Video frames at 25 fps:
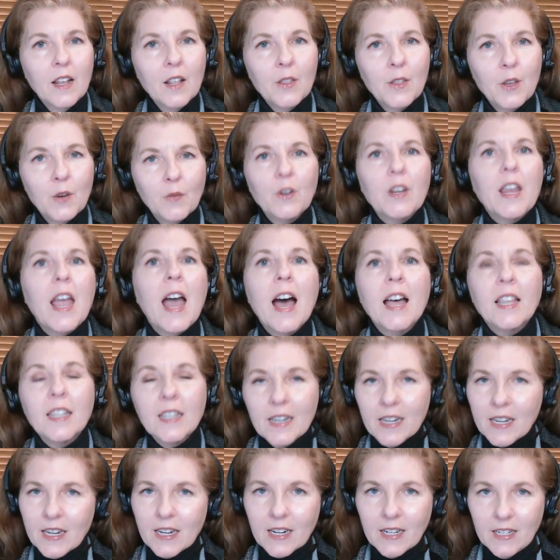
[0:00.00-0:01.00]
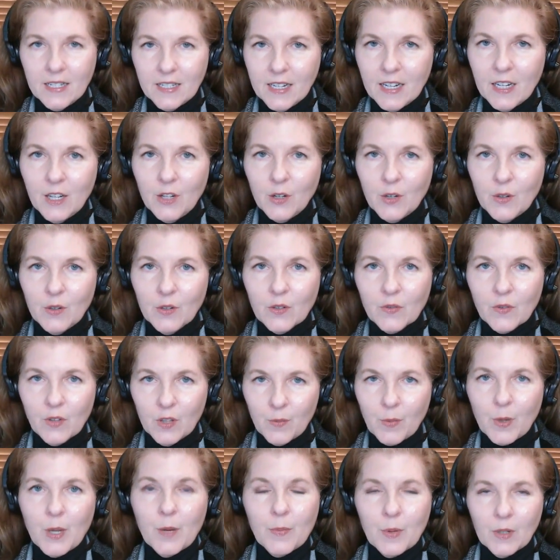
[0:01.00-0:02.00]
The reality continues for
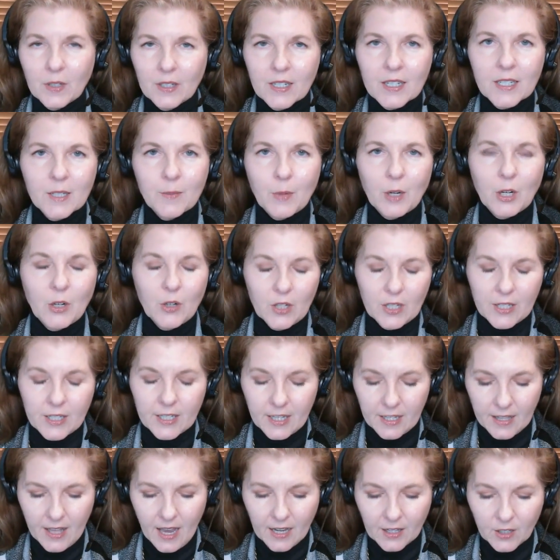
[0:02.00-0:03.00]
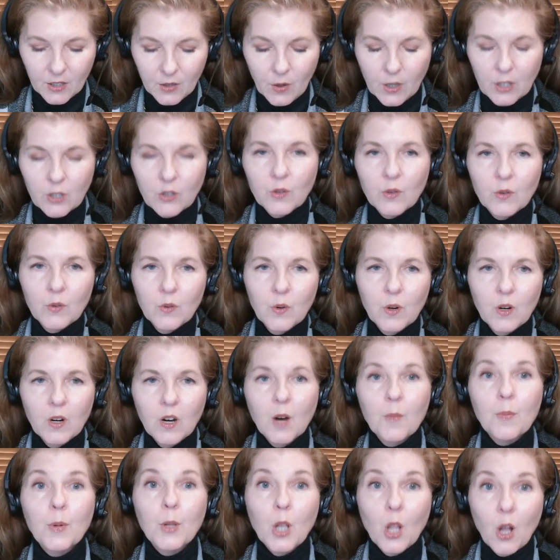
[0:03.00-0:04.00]
the people experiencing that. So I do
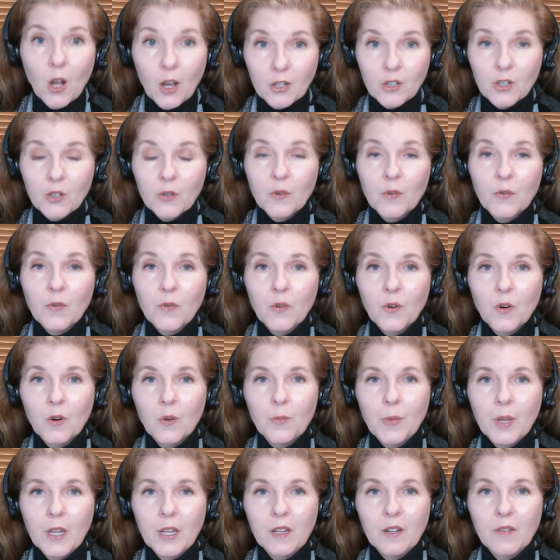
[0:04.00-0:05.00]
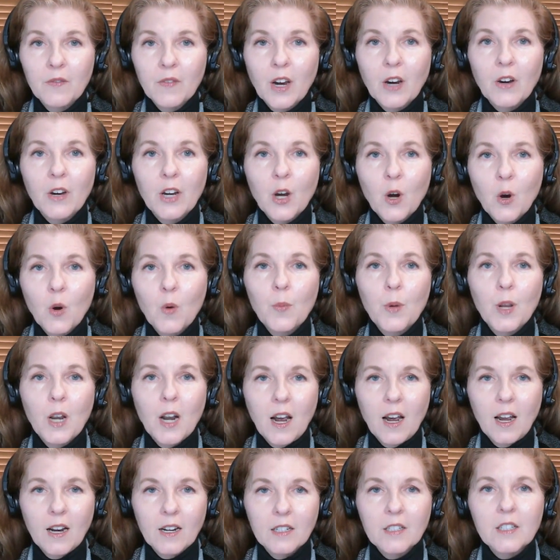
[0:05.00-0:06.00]
applaud you for being very open,
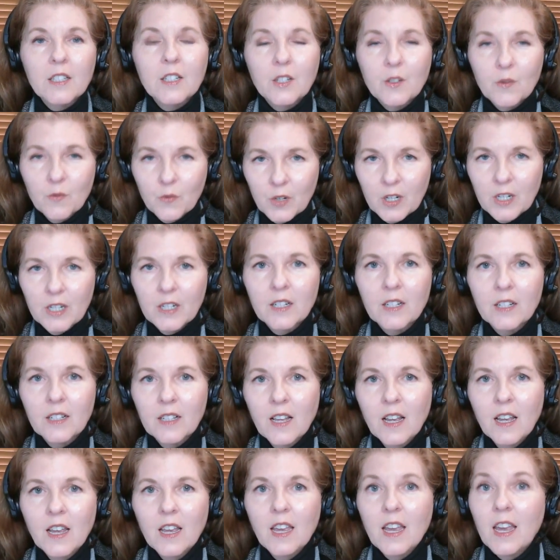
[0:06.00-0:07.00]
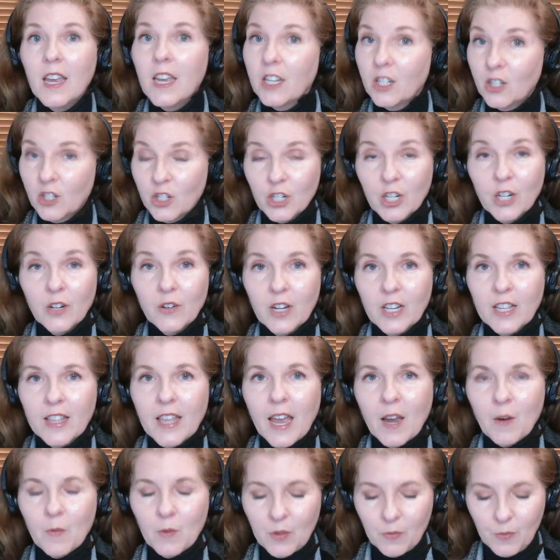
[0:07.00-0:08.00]
honest, and real in sharing
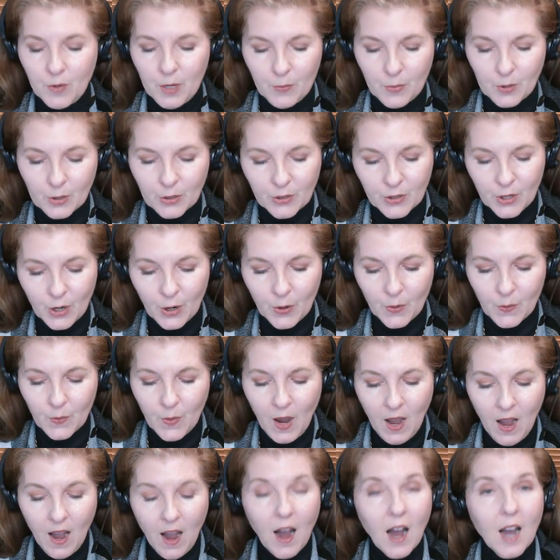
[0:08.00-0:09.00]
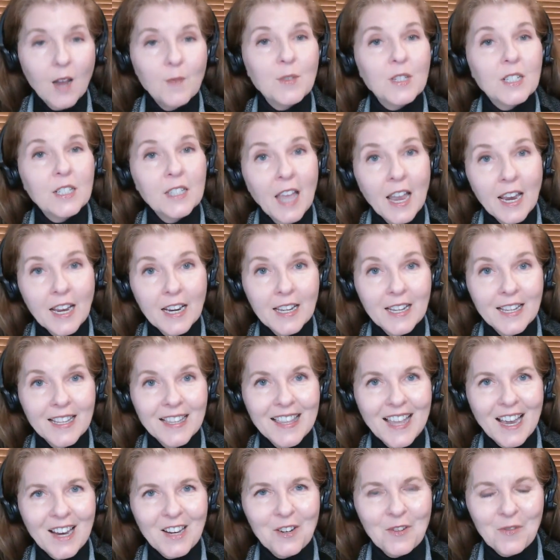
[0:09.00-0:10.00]
that with people. So I'm
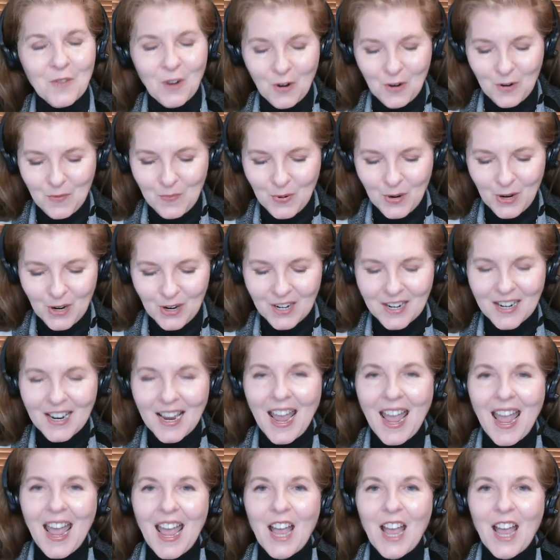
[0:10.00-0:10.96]
delighted that you wrote a book.